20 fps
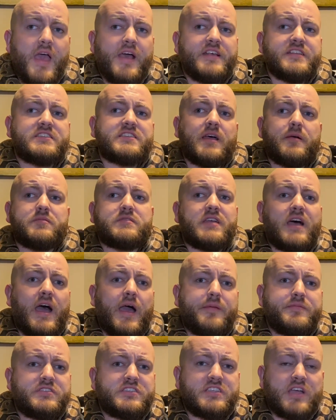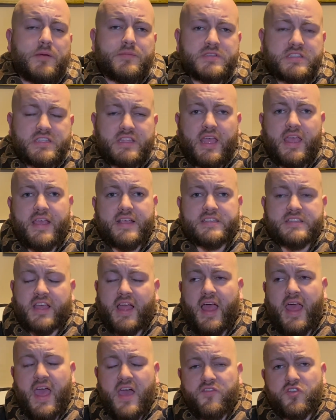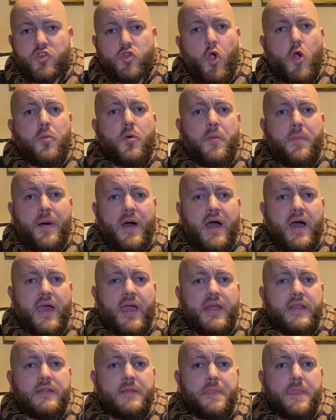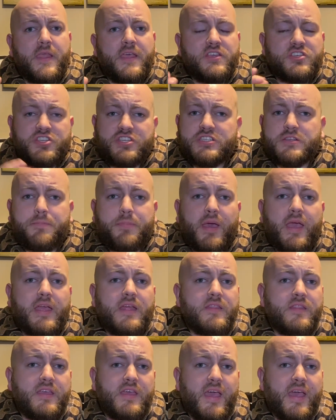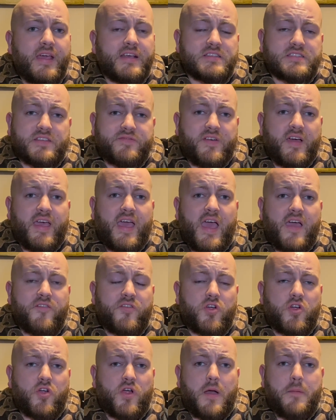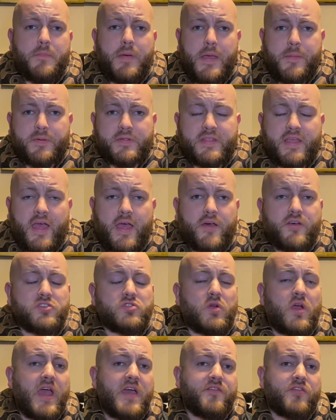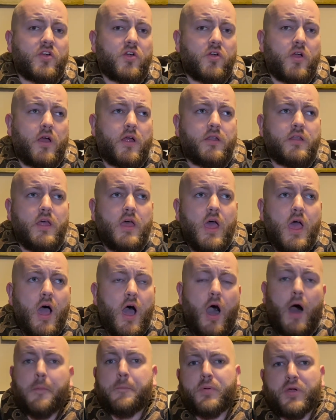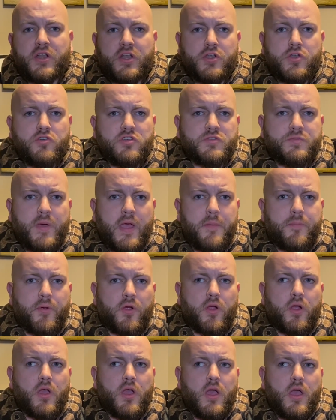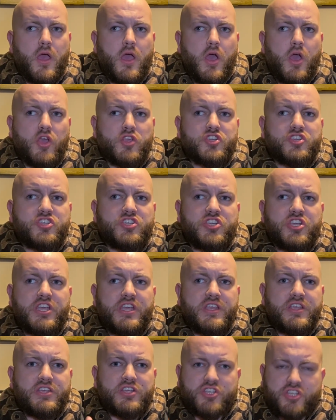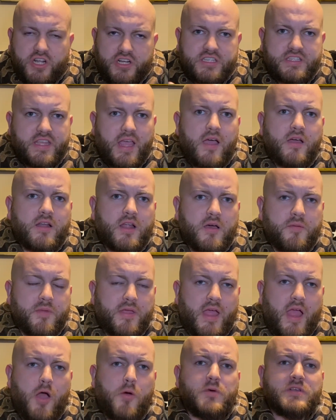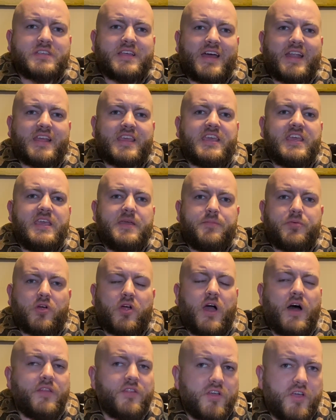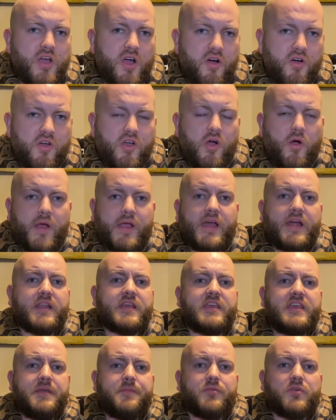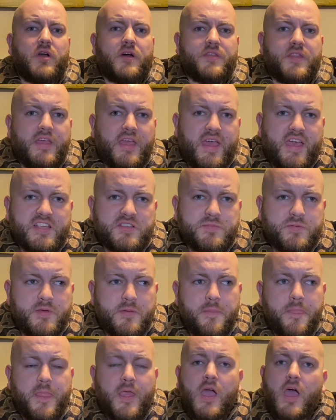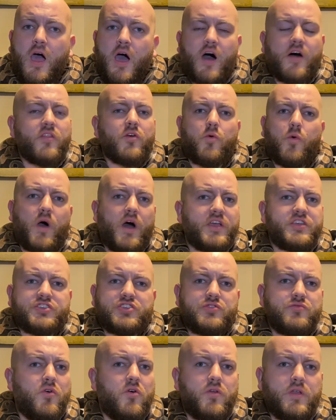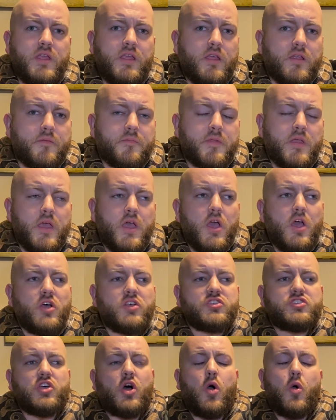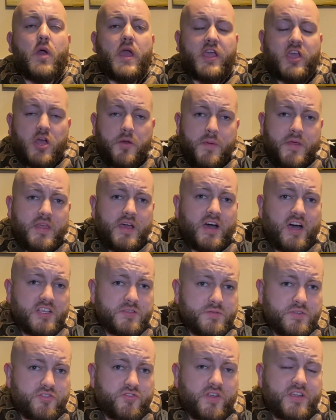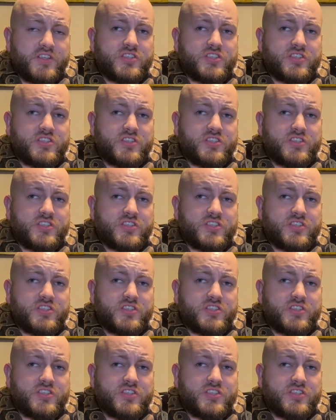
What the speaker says: Sometimes some snakes, like I have a normal pied, she's a pain in the ass. If I have her on paper towels or I have her on unprinted newspaper, she shuts down on me. I almost got to keep her on the cocoa. I got to keep her on the aspen. Otherwise, she won't eat. So it could be the husbandry.